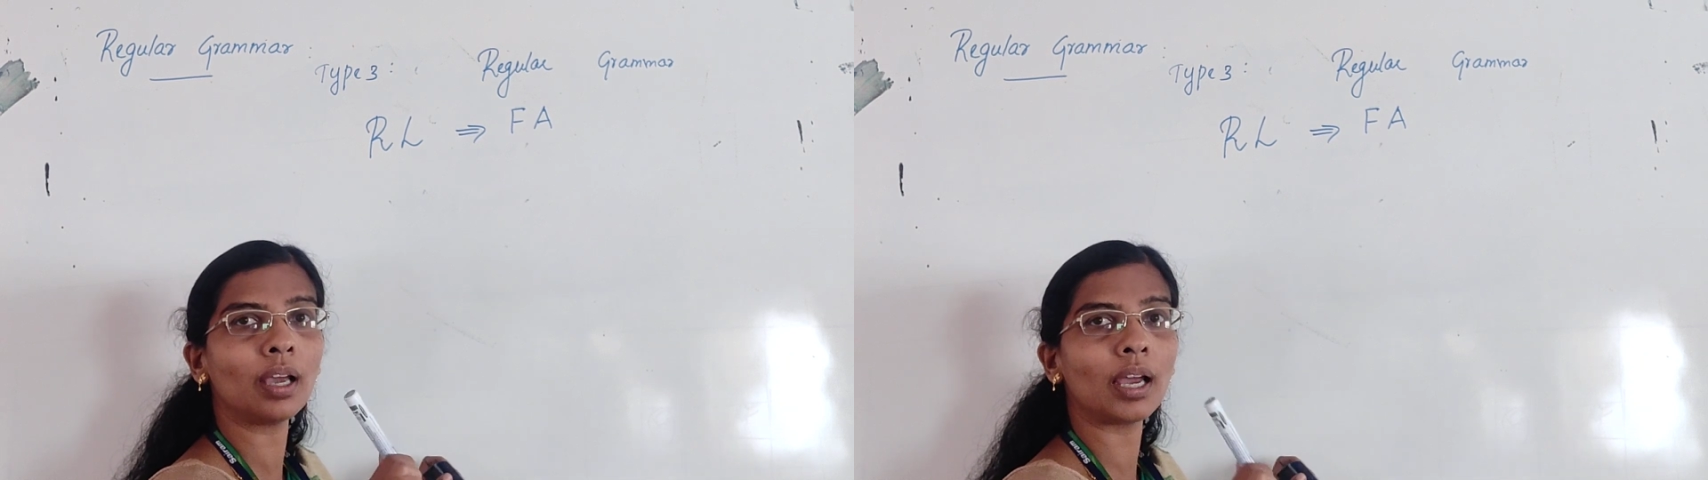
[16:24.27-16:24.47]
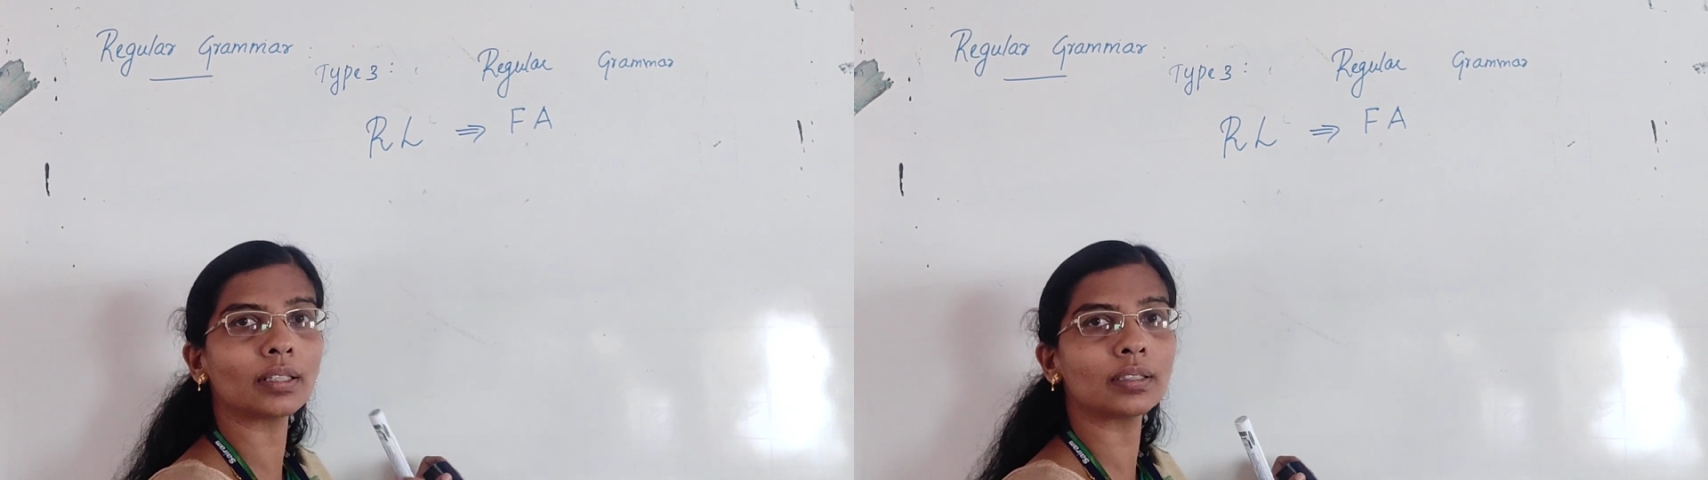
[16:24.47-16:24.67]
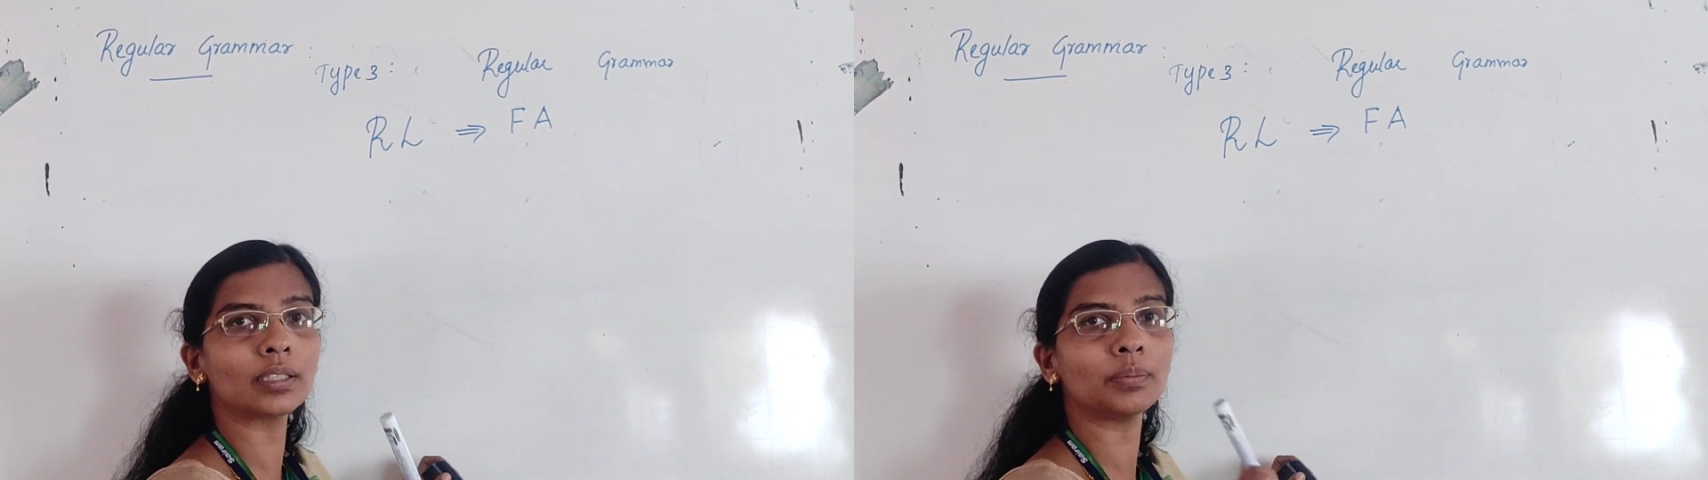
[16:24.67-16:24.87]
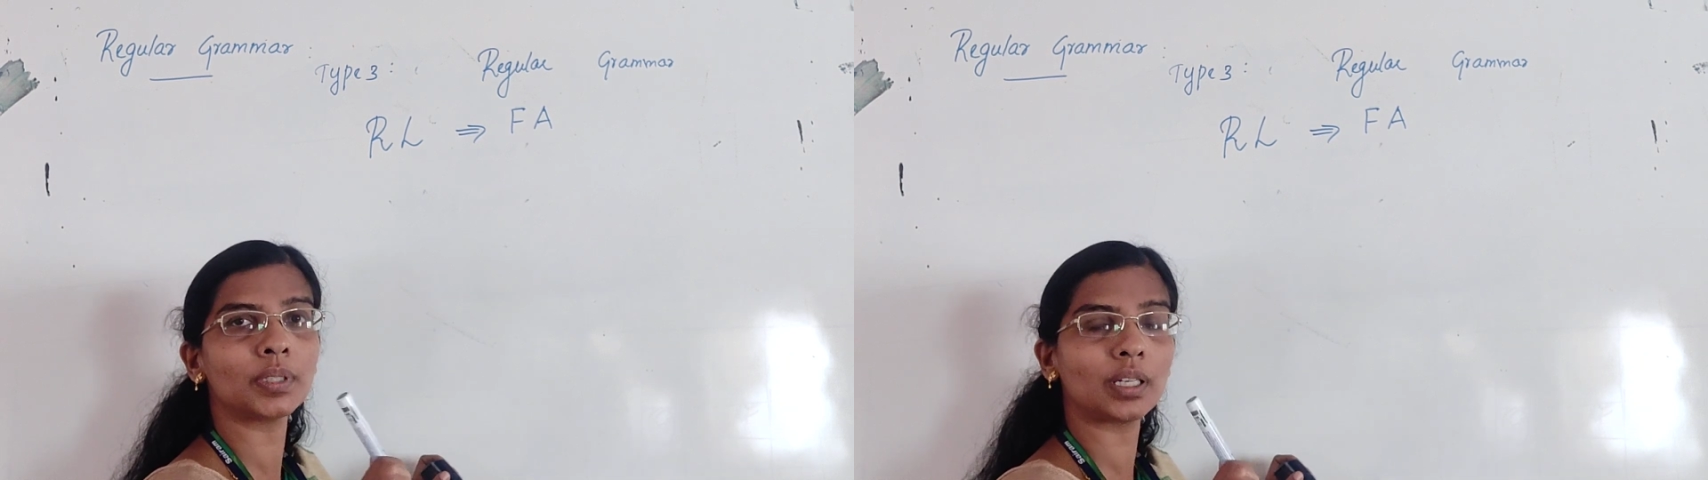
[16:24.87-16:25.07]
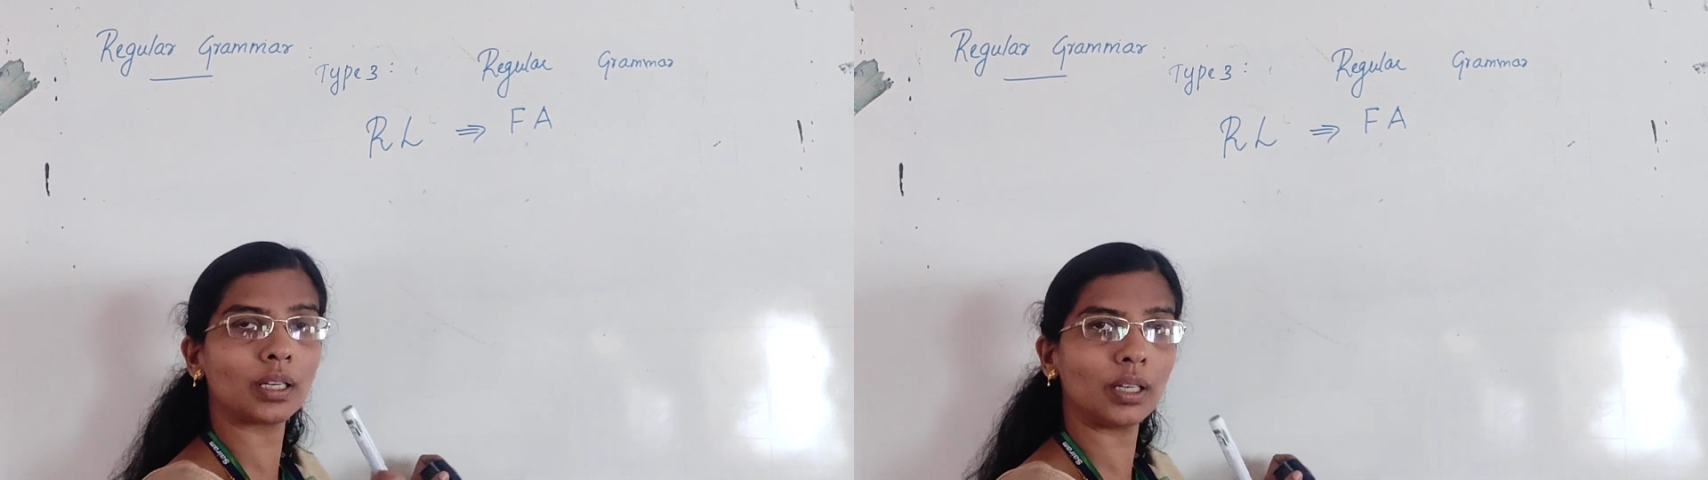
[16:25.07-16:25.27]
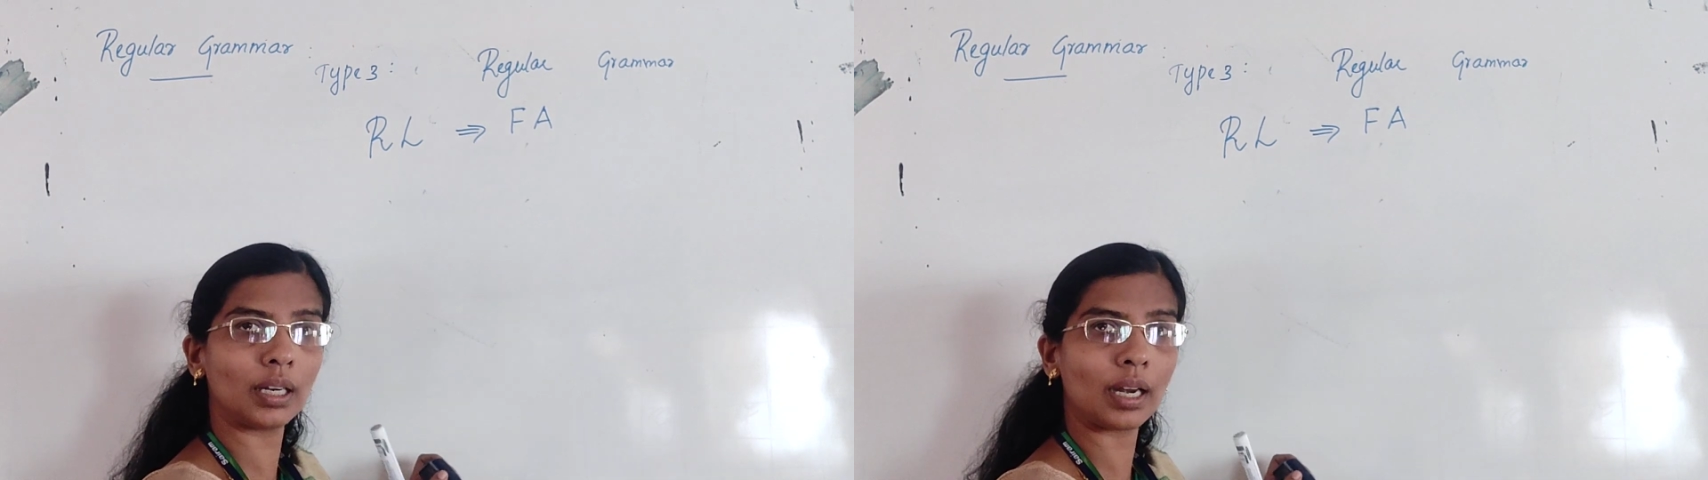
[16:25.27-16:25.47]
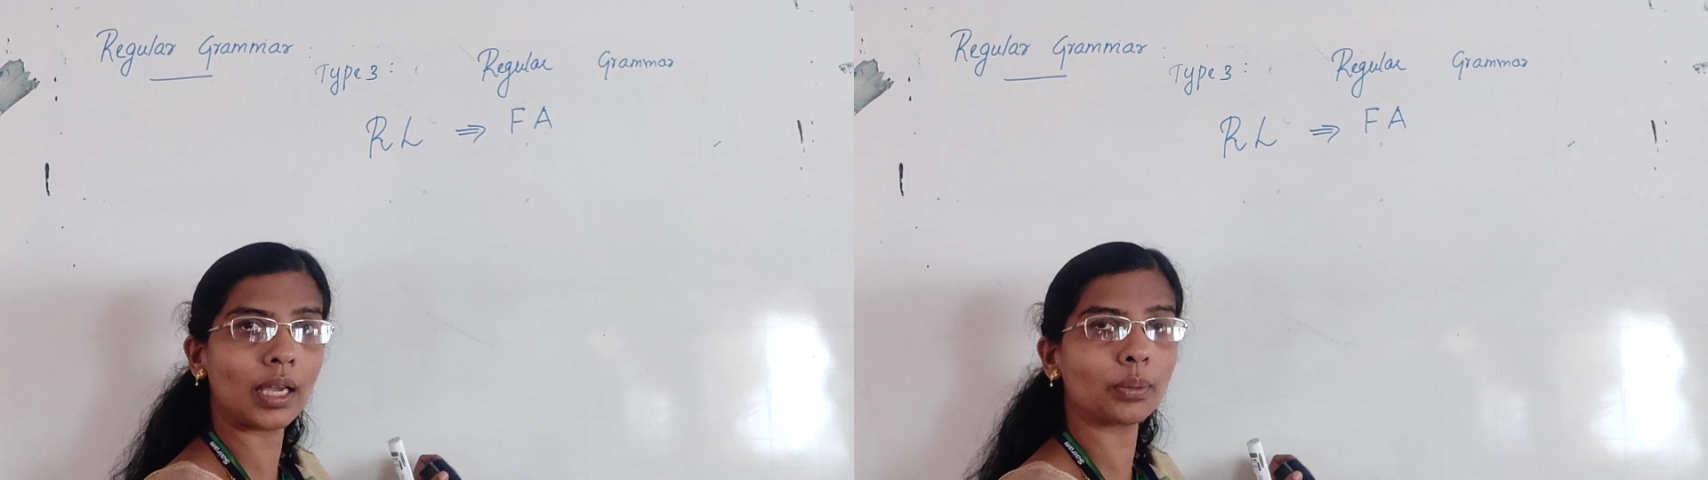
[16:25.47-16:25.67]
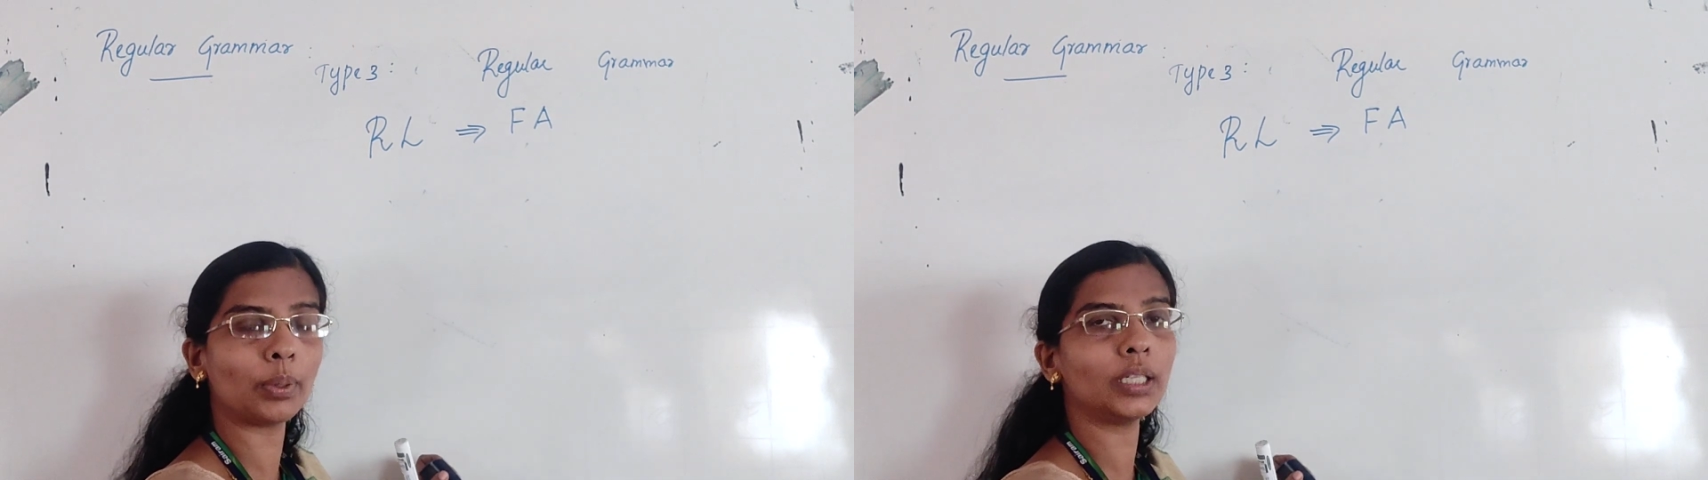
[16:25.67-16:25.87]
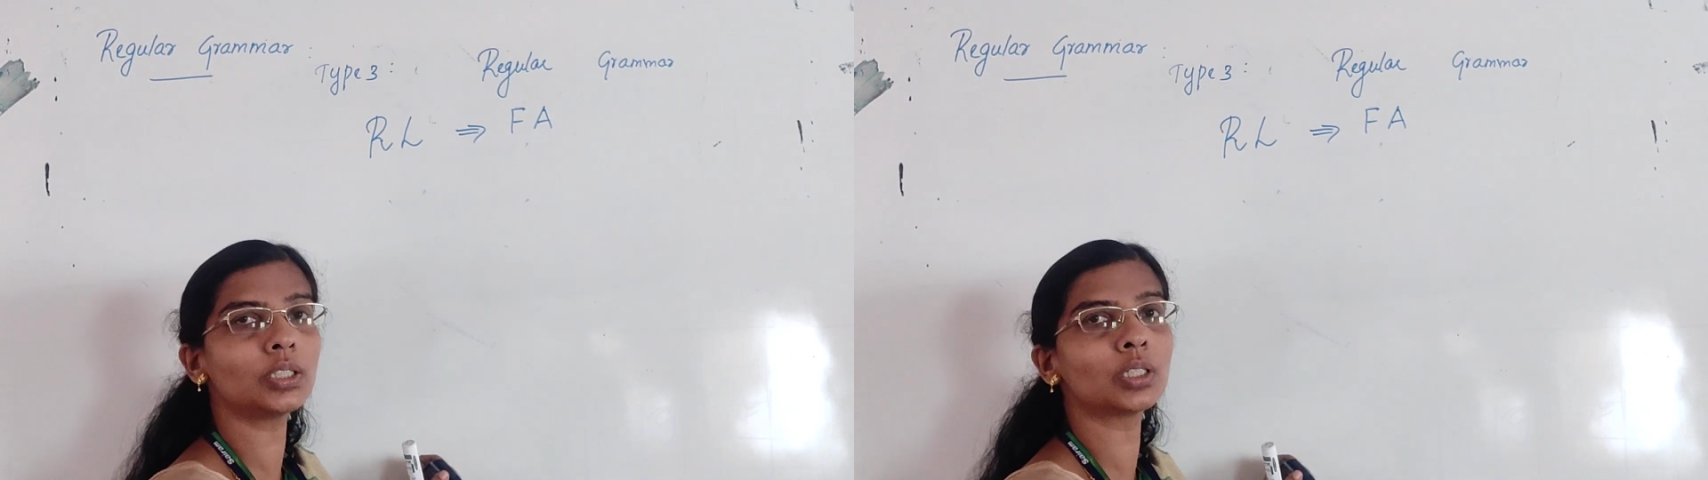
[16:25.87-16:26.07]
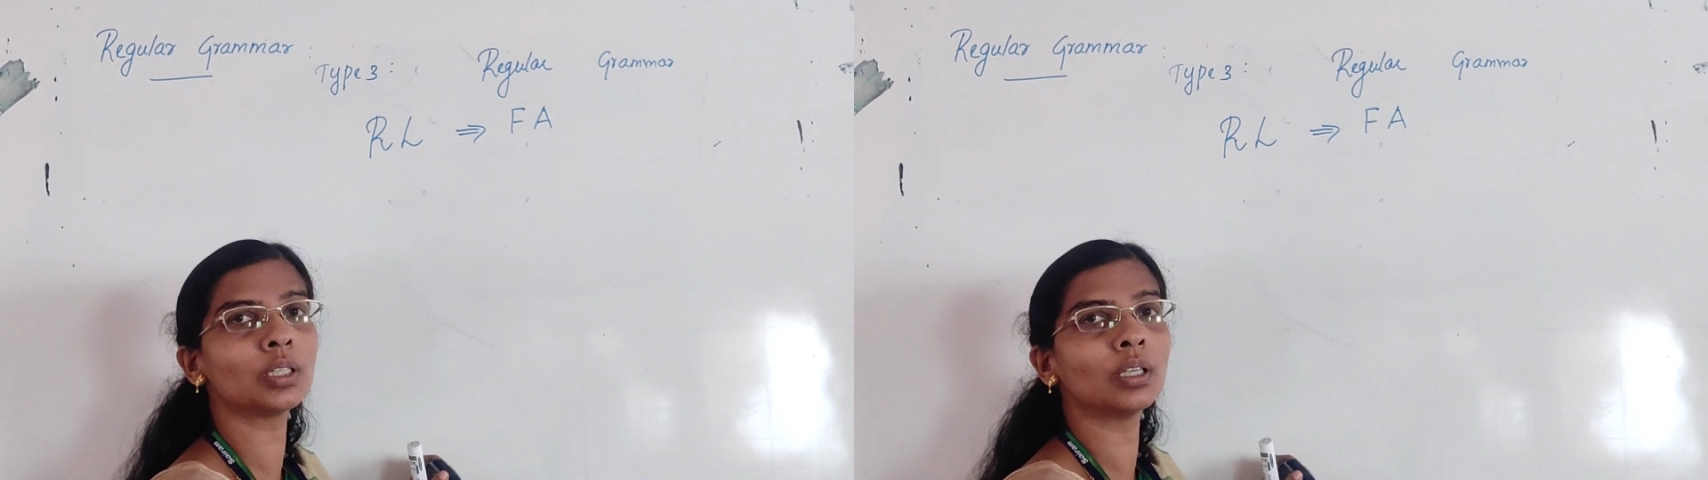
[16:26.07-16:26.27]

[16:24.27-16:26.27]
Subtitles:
accepts regular language